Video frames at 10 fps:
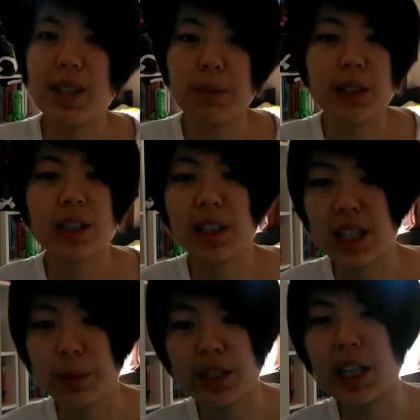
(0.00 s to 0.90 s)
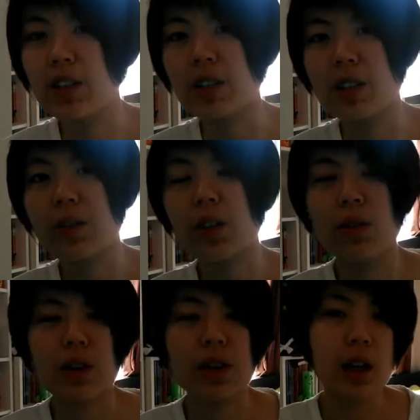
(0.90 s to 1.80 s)
somebody's expectations of you,
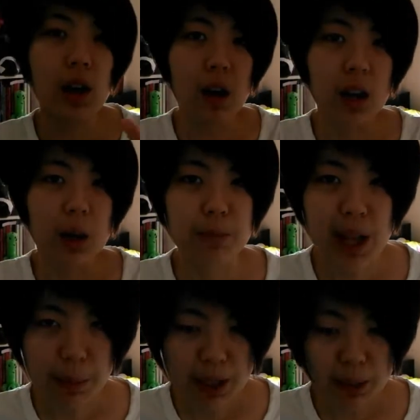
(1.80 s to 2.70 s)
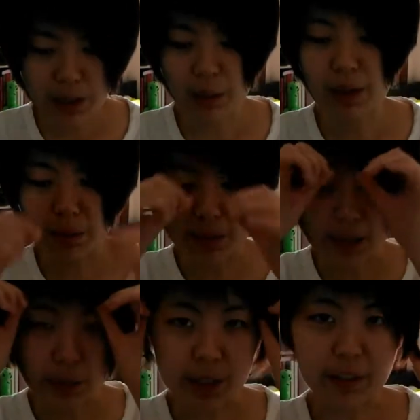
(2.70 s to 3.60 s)
or blah blah blah blah blah,
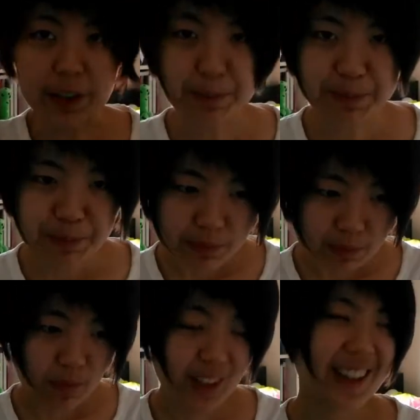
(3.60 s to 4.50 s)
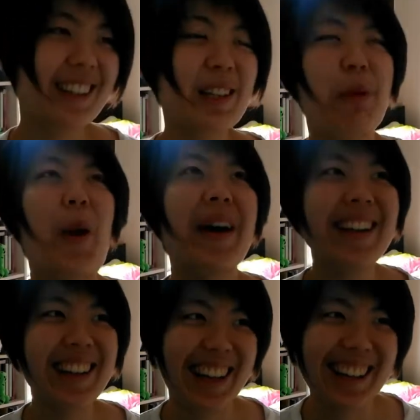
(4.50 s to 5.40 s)
whatever. The
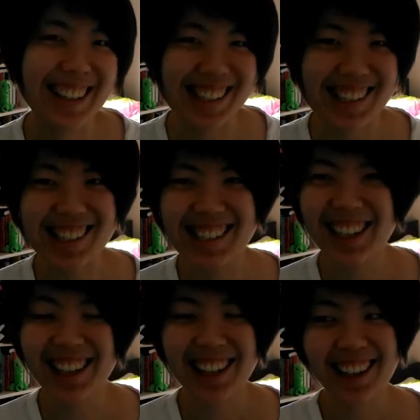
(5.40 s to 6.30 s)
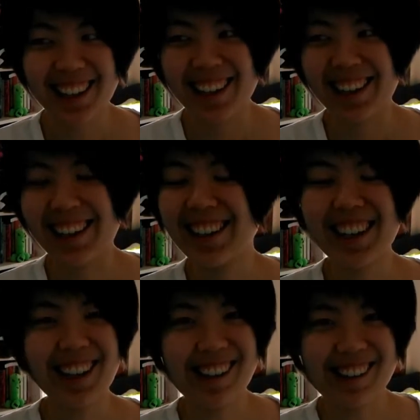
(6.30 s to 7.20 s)
point is,
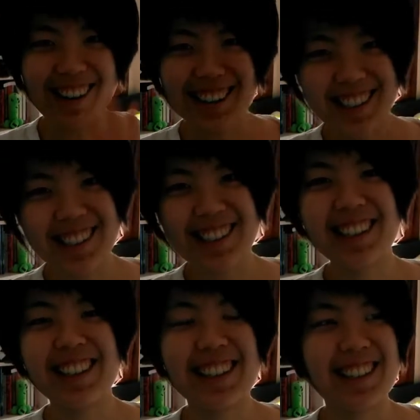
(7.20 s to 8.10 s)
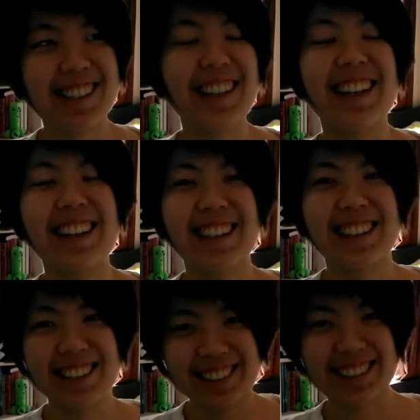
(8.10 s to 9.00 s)
It honestly, it's
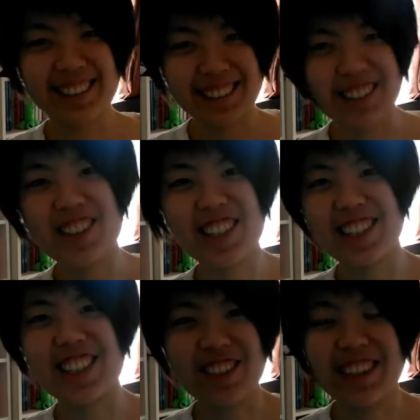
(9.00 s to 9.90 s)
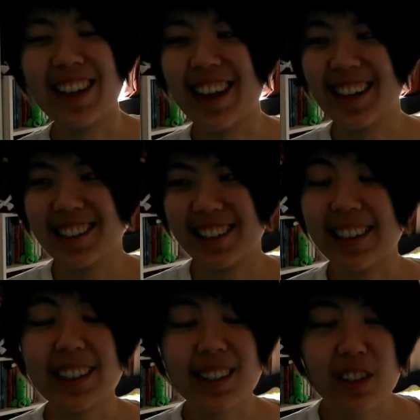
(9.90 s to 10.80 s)
like you just need to relax. Like
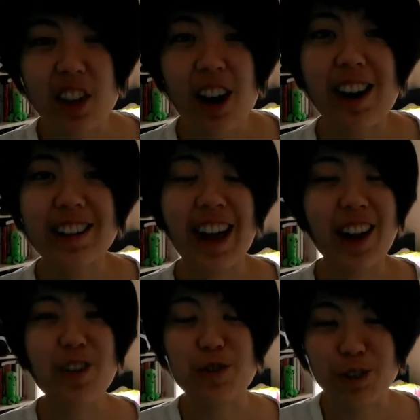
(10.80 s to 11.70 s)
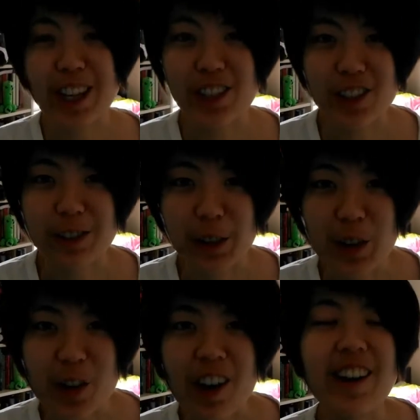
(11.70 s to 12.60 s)
it's not a reflection of who
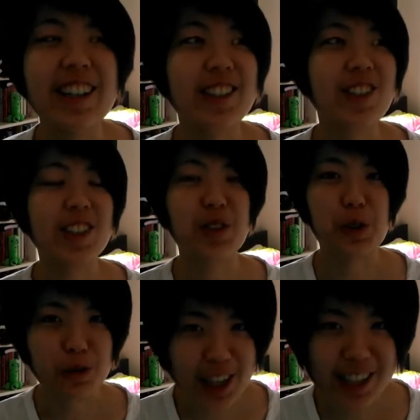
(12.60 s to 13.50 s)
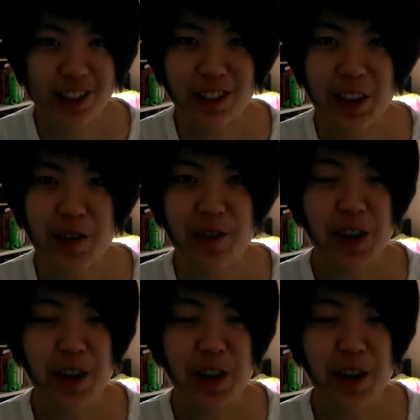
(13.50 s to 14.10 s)
you are. It's just a reflection of